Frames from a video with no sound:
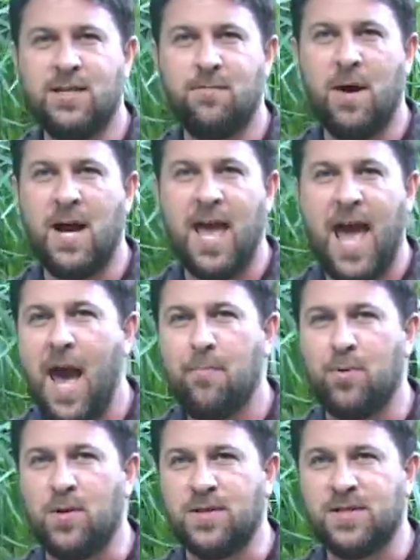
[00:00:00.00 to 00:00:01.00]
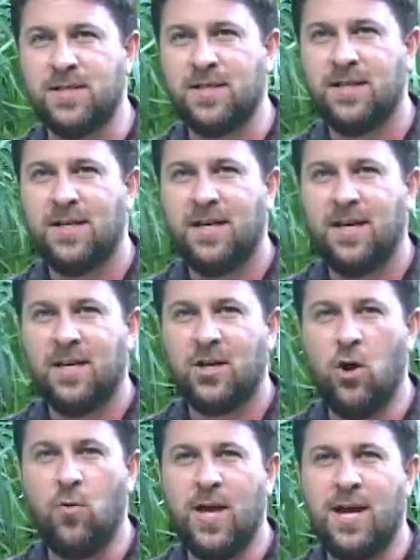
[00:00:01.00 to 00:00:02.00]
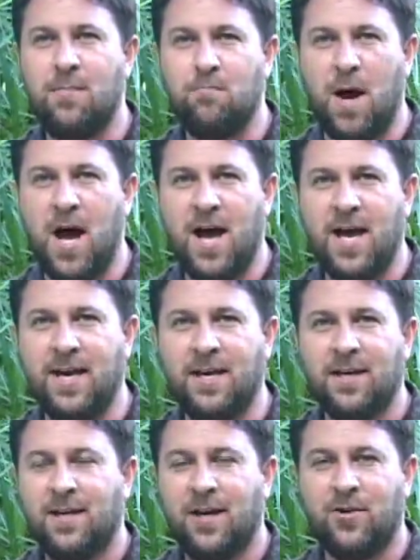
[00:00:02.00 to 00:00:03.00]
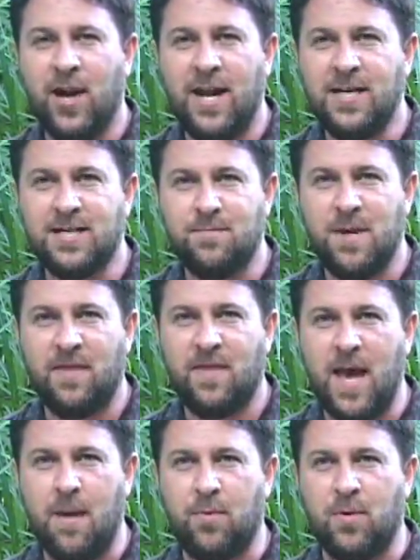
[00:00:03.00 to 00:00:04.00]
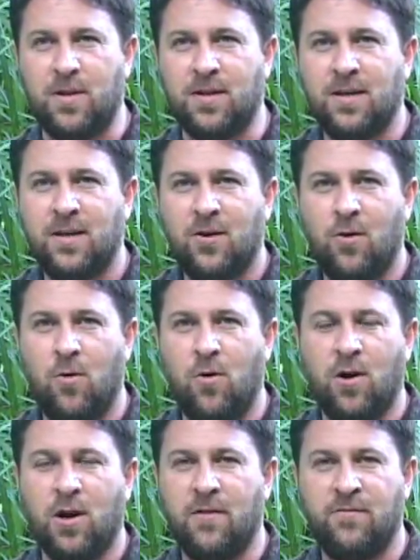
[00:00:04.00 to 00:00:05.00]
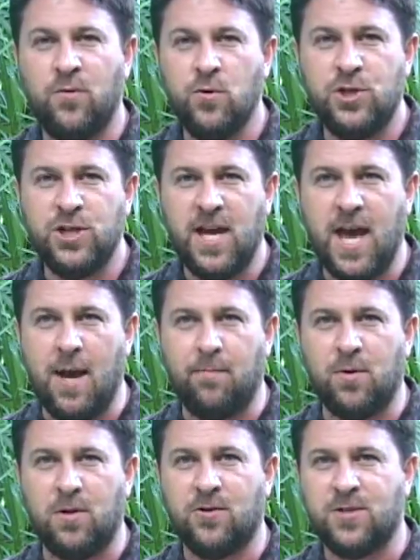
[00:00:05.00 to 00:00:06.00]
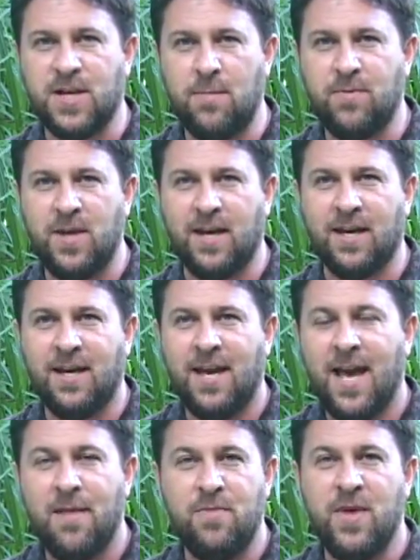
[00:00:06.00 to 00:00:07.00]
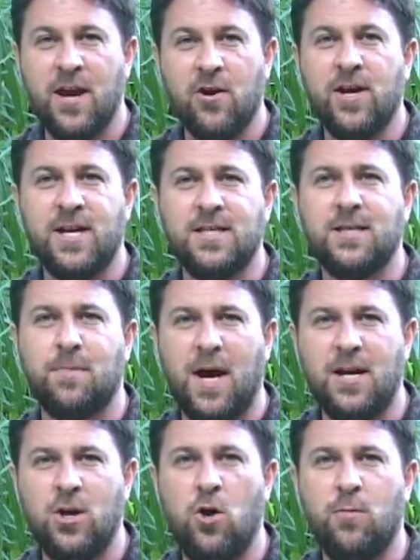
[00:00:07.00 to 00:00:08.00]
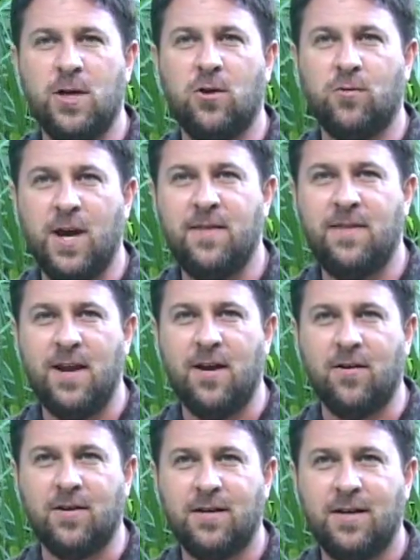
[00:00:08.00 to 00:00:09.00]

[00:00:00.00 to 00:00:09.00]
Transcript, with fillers: to buy apples go in and buy a Granny Smith apple or a Fuji apple or something. And there is a binomial right there.